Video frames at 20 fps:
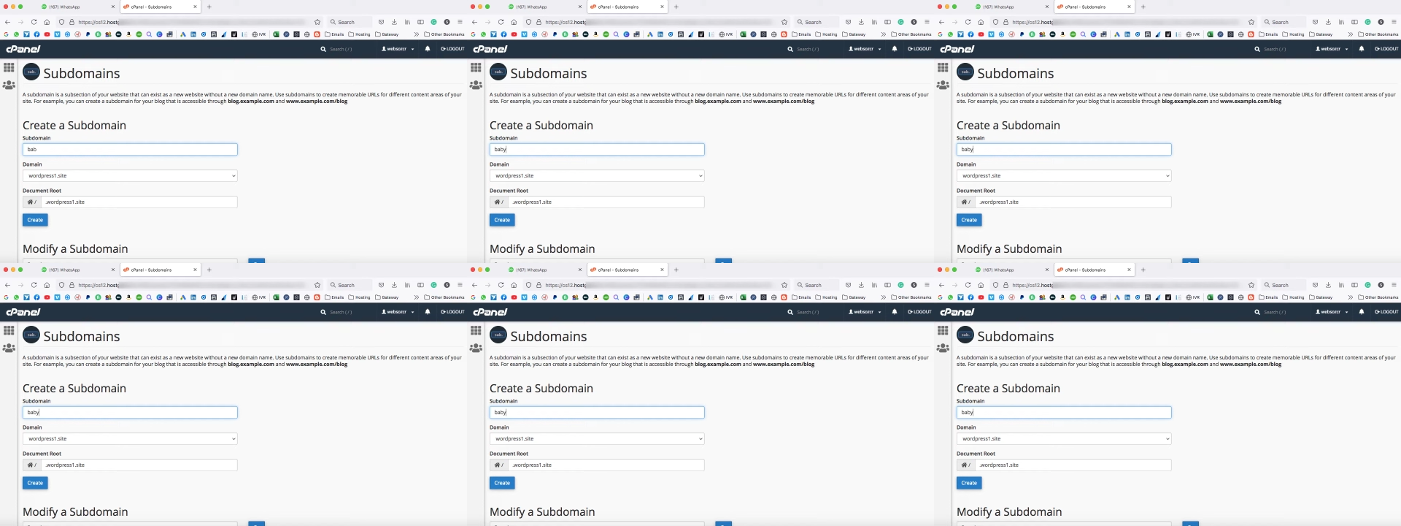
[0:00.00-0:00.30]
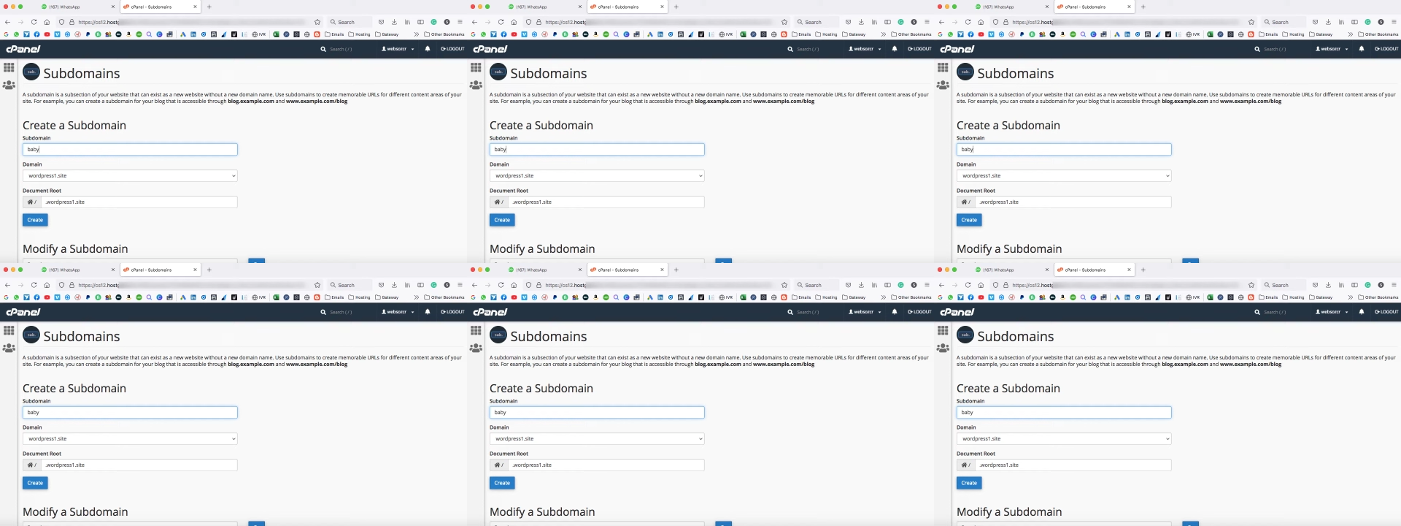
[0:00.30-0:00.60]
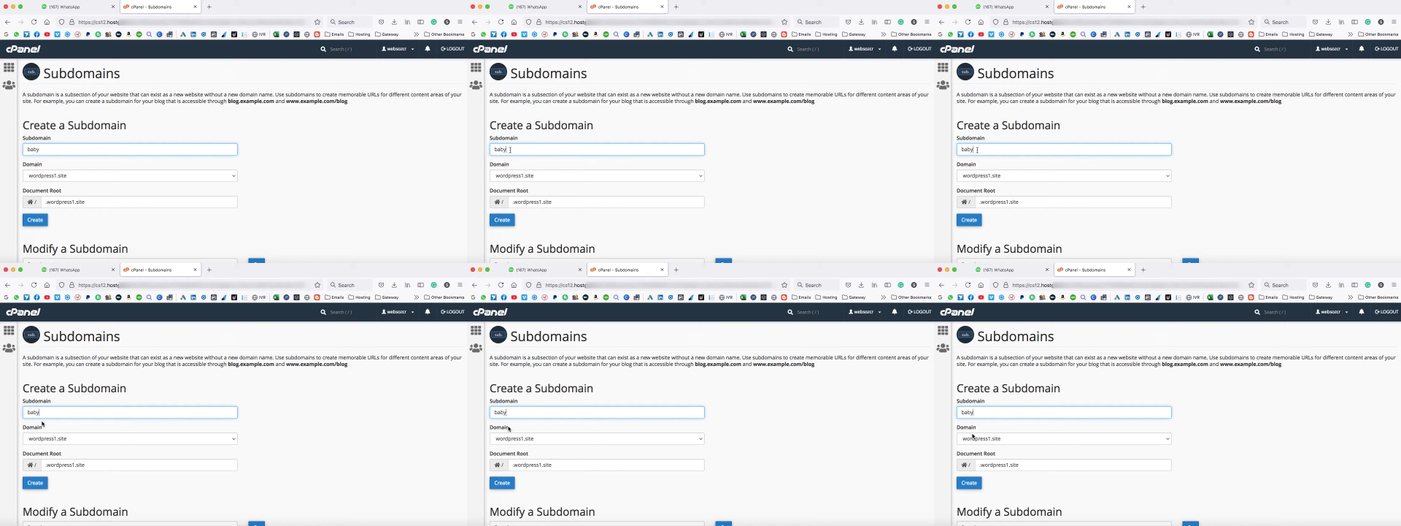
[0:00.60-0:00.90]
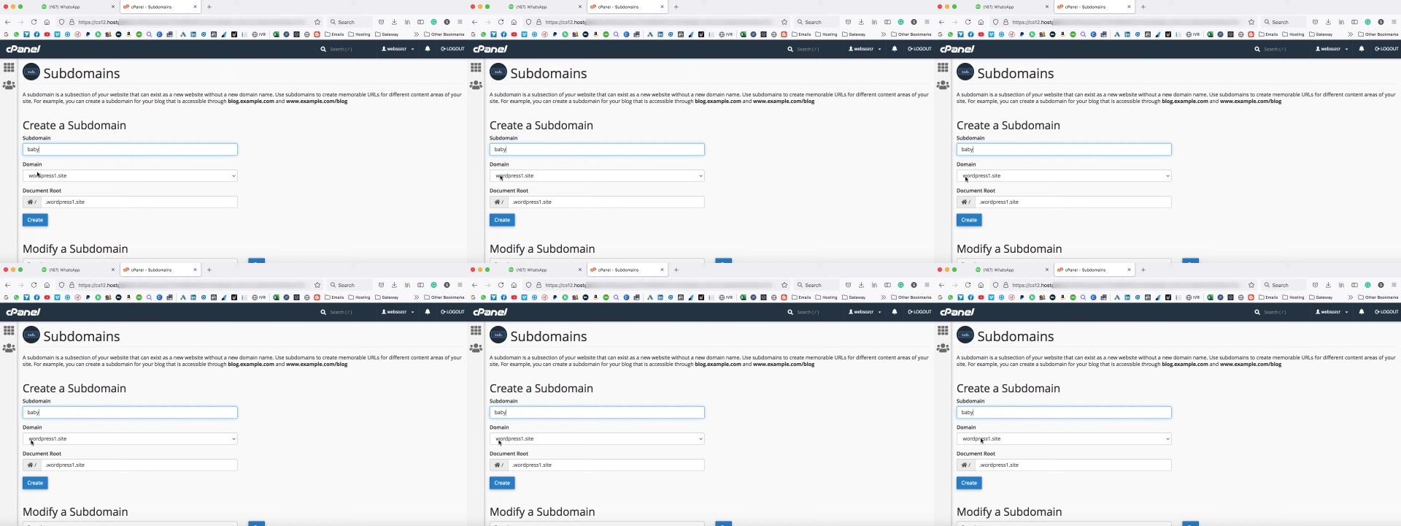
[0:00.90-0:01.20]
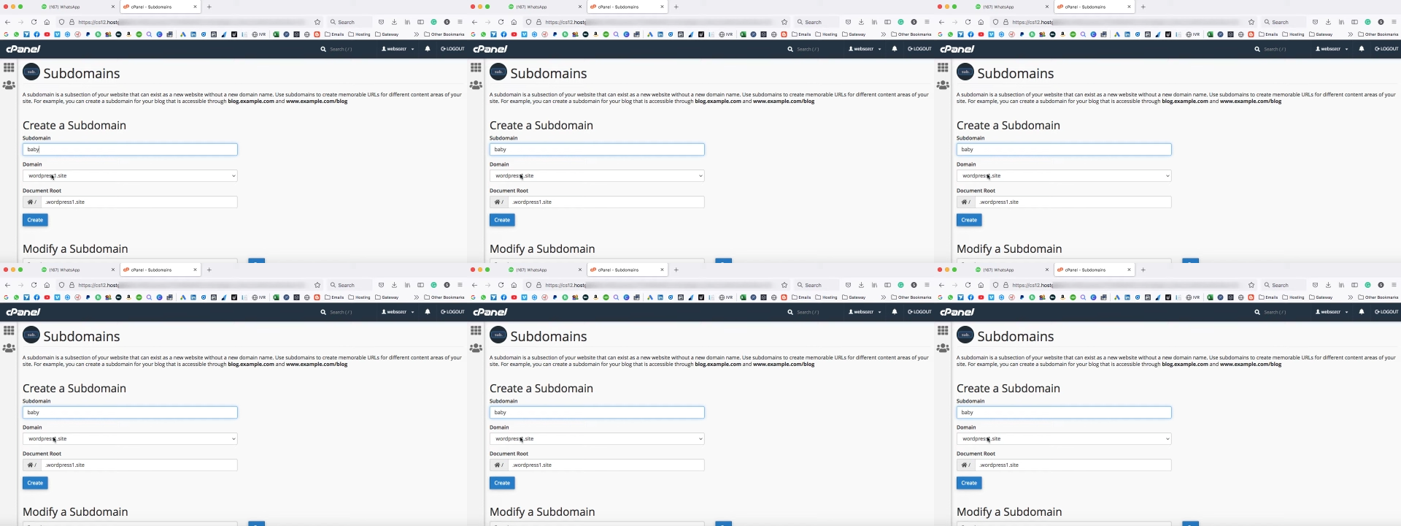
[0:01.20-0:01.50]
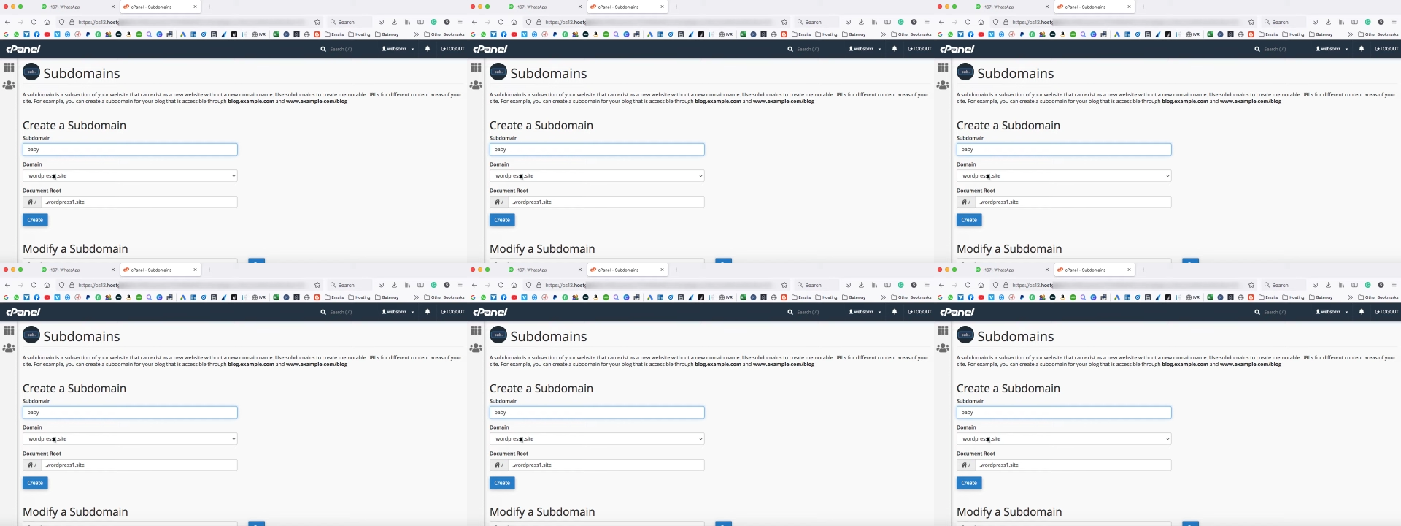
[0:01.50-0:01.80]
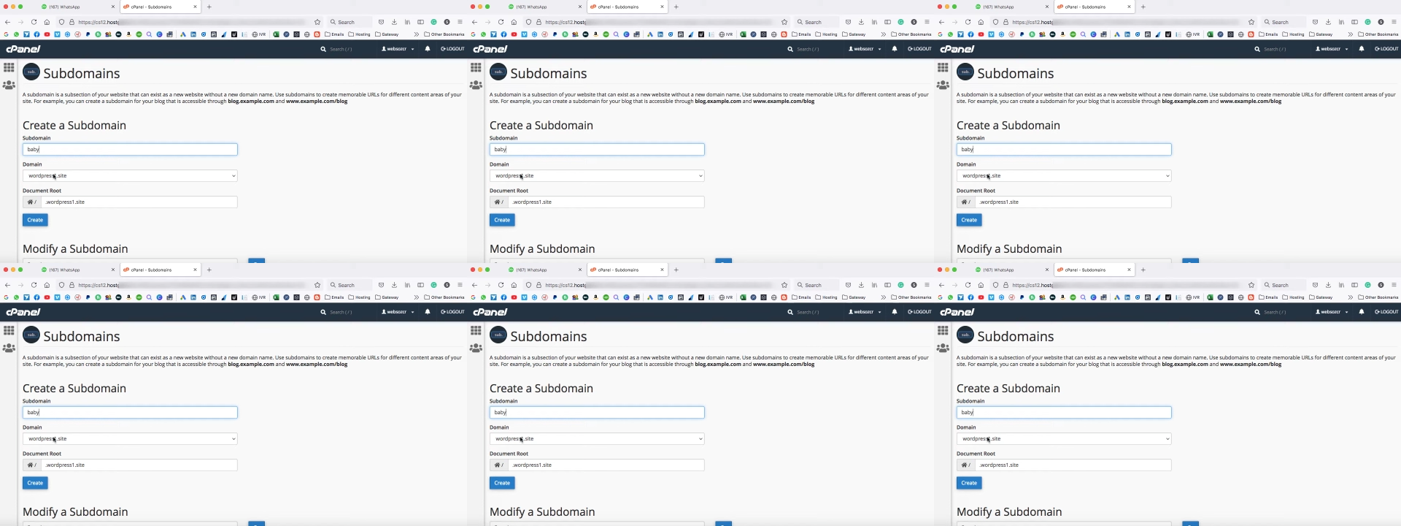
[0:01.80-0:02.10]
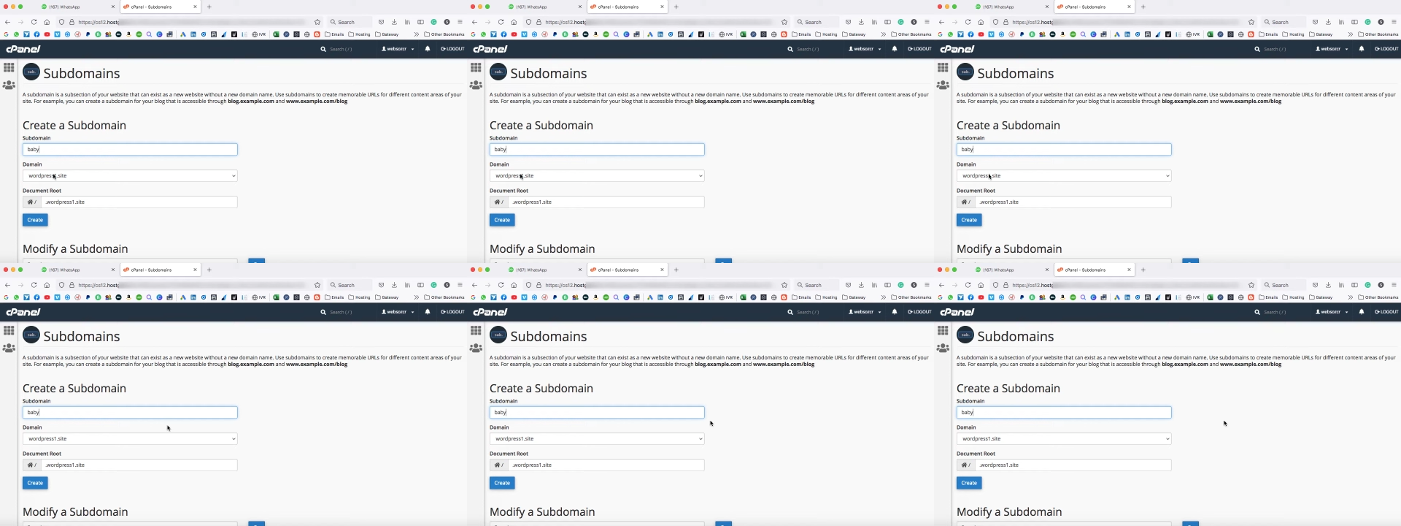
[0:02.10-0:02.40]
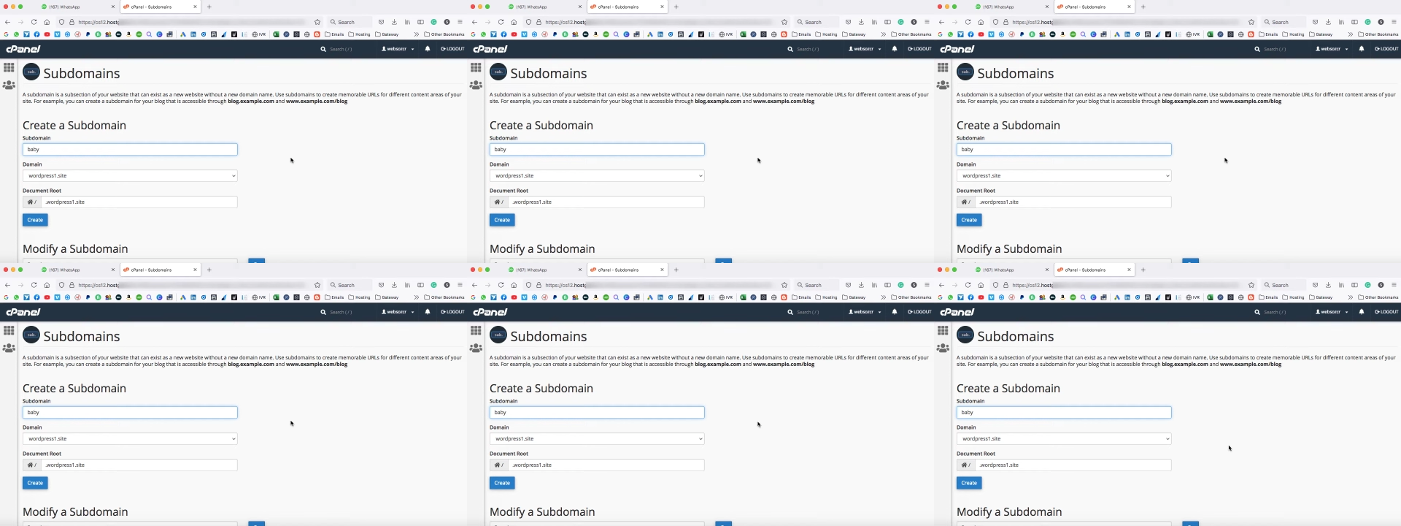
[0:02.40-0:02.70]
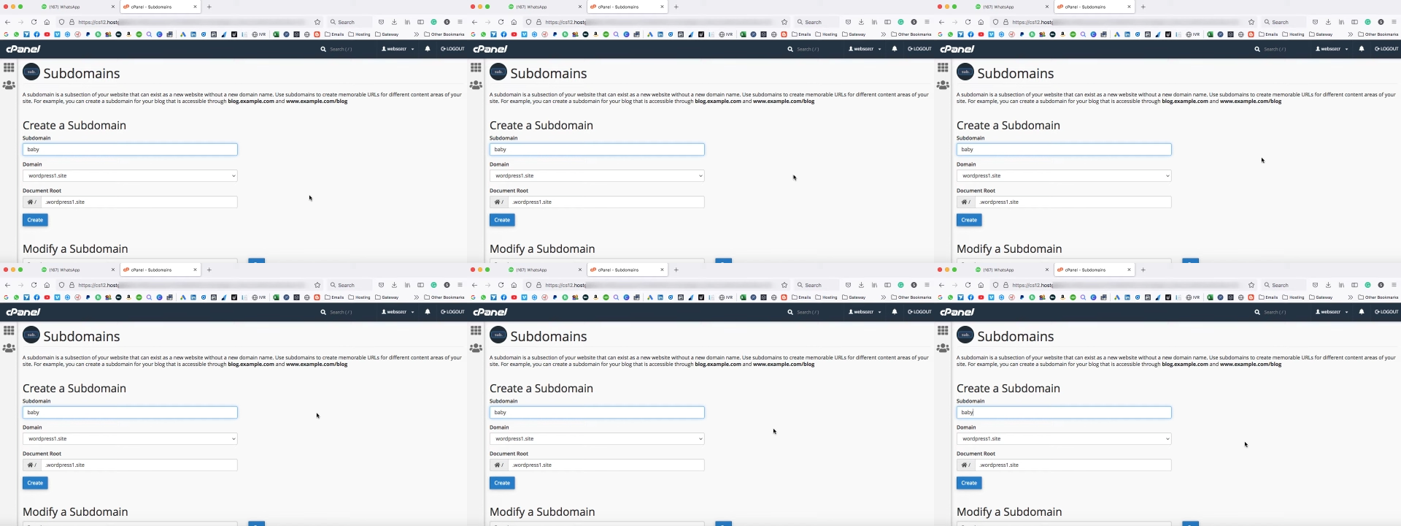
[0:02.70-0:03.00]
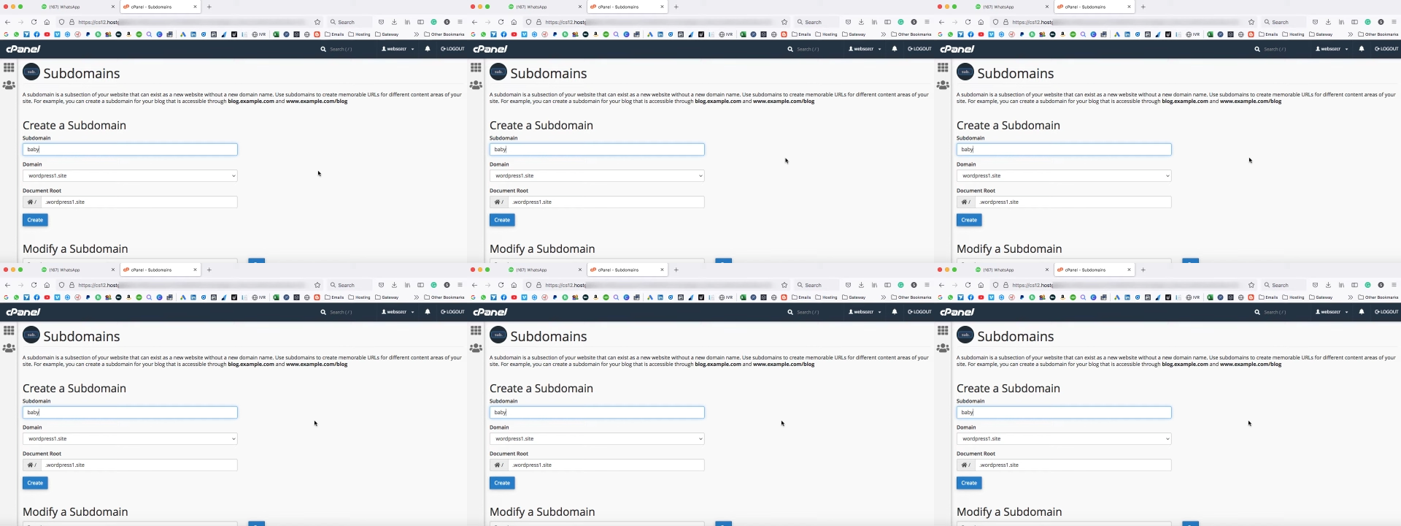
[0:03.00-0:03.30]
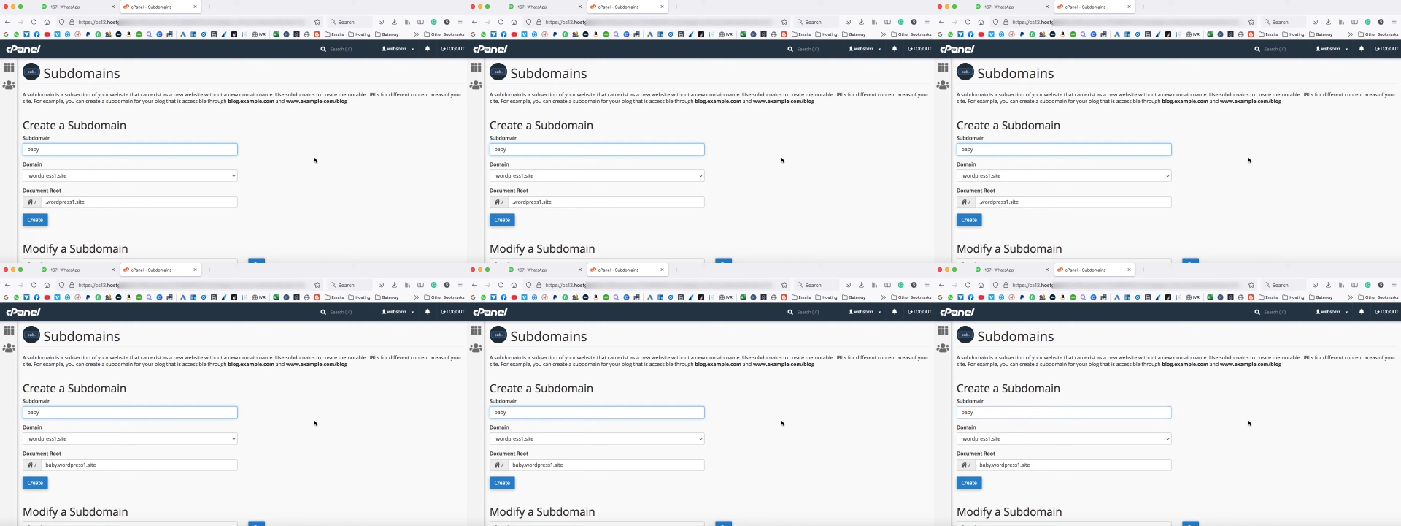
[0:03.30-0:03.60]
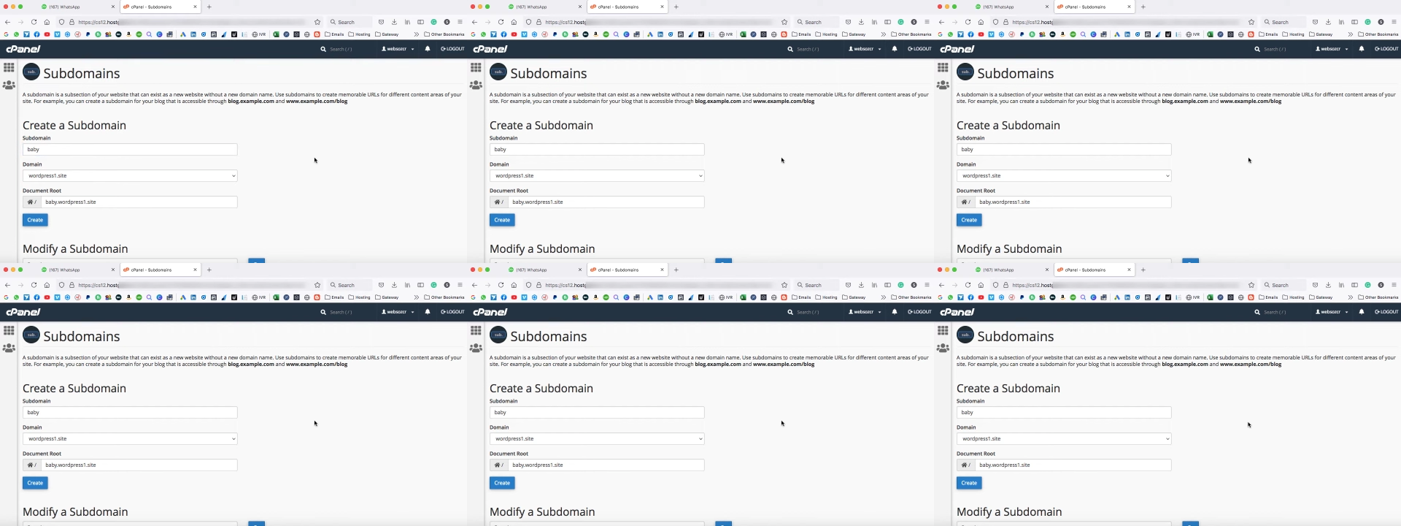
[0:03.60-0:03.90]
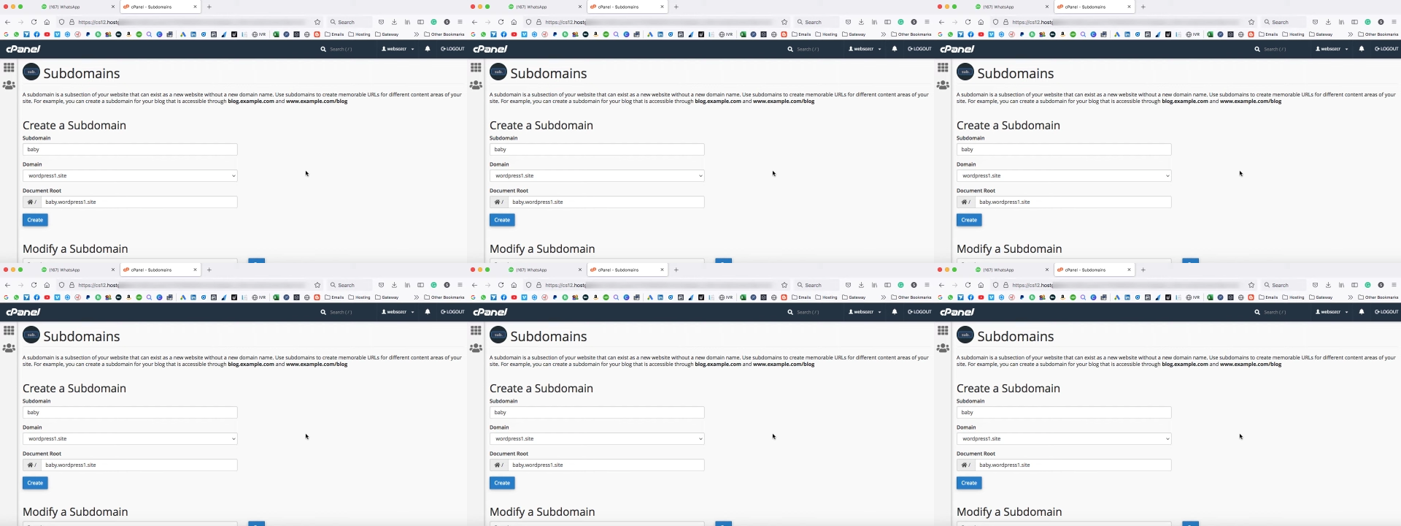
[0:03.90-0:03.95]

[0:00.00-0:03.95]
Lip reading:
No face is visible, so there are no lips to read.